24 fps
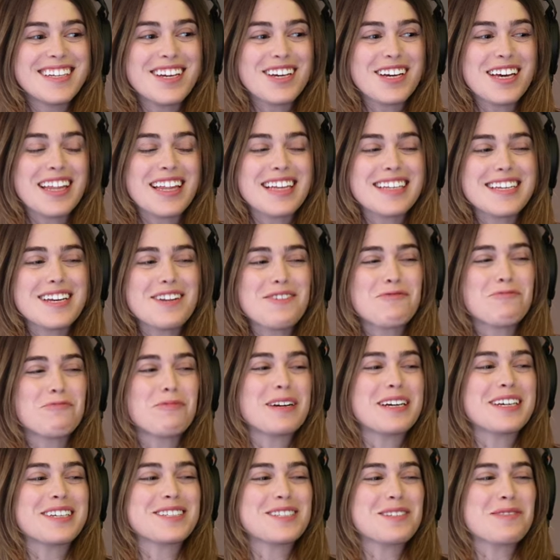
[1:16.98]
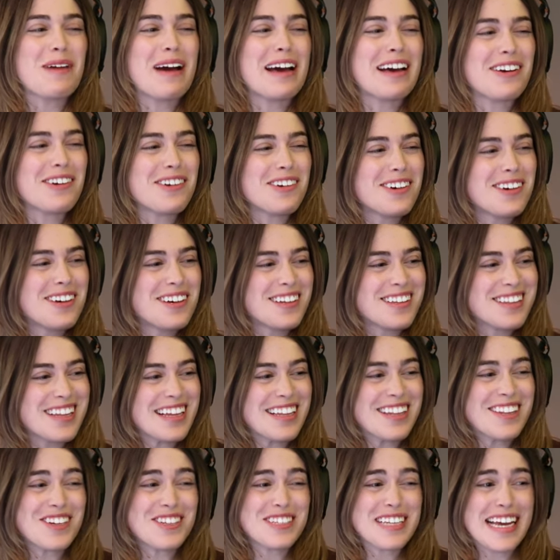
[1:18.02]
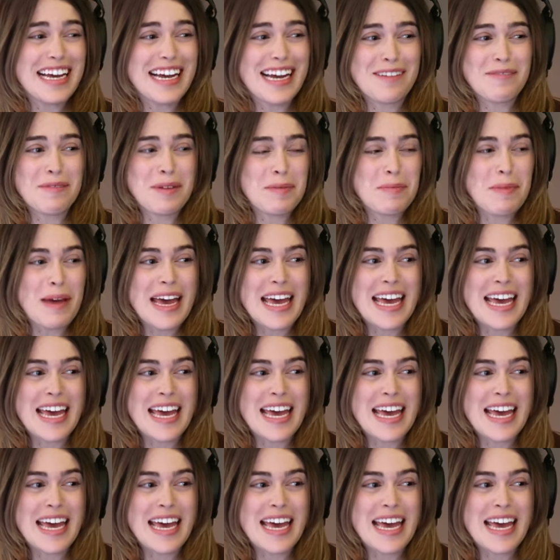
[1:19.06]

Okay, that's not a real smile. That looks like I'm in